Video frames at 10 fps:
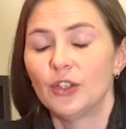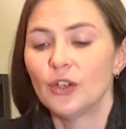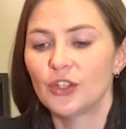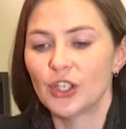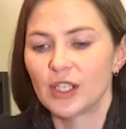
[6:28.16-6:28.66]

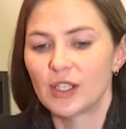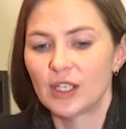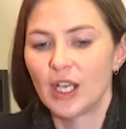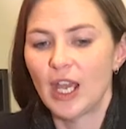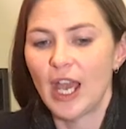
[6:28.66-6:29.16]
not
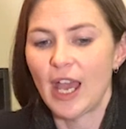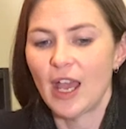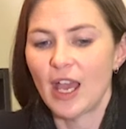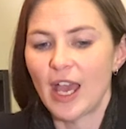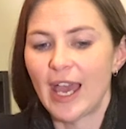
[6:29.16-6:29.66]
just
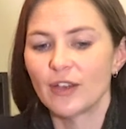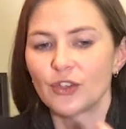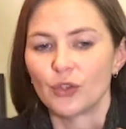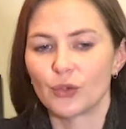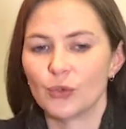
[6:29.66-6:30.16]
how
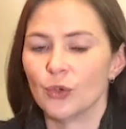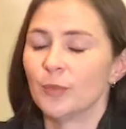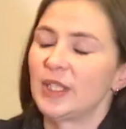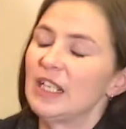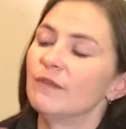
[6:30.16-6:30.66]
social
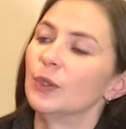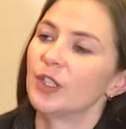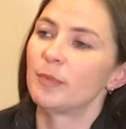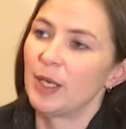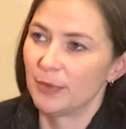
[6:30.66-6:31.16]
norms
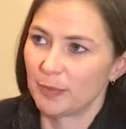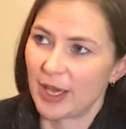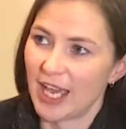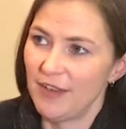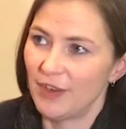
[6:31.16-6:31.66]
influence people's
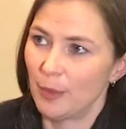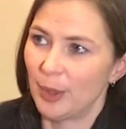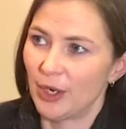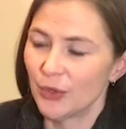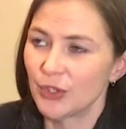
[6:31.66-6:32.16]
behaviour,
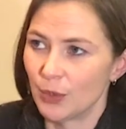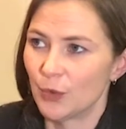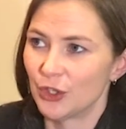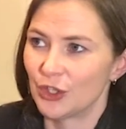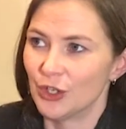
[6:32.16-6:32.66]
but I also
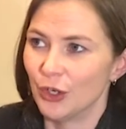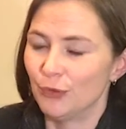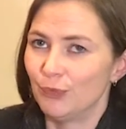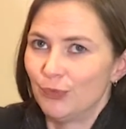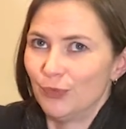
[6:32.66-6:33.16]
wanted to
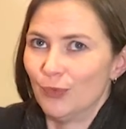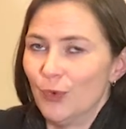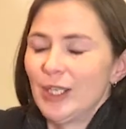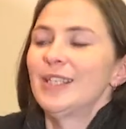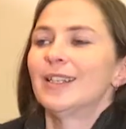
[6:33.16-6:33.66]
know
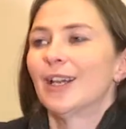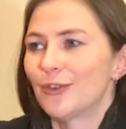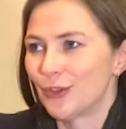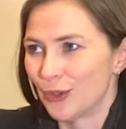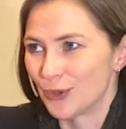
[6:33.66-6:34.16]
what is the
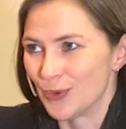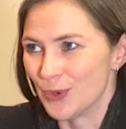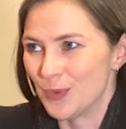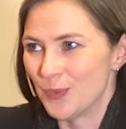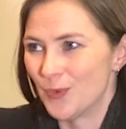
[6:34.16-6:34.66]
current social
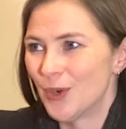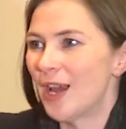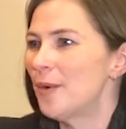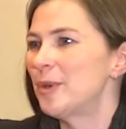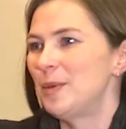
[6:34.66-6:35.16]
norm? What
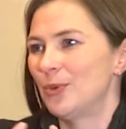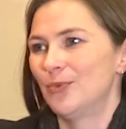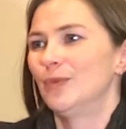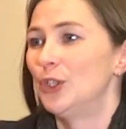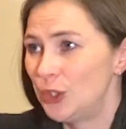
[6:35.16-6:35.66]
are
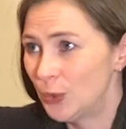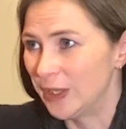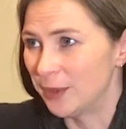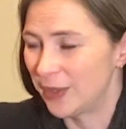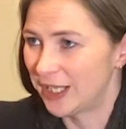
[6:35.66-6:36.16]
people
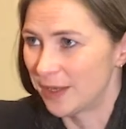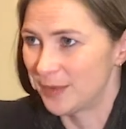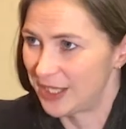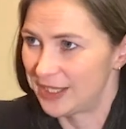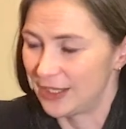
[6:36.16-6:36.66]
doing when it
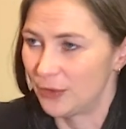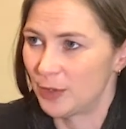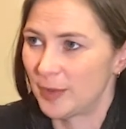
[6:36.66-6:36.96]
comes to single-use